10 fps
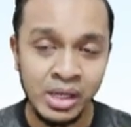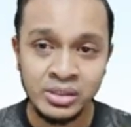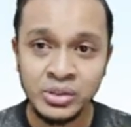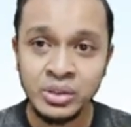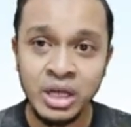
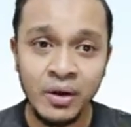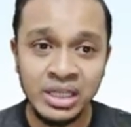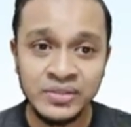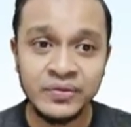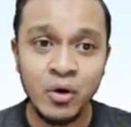So now,
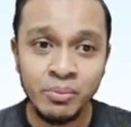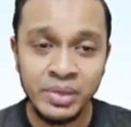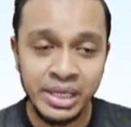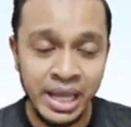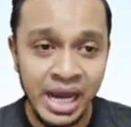as for
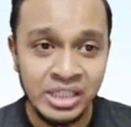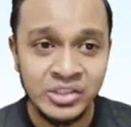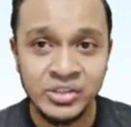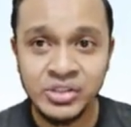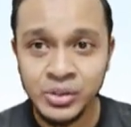me,
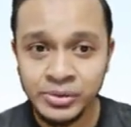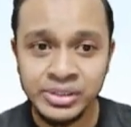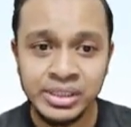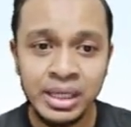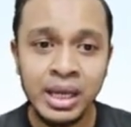I
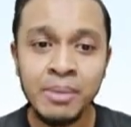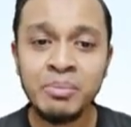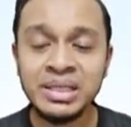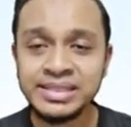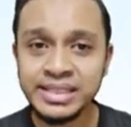chose
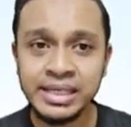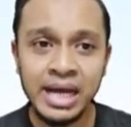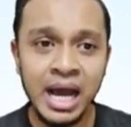Mr.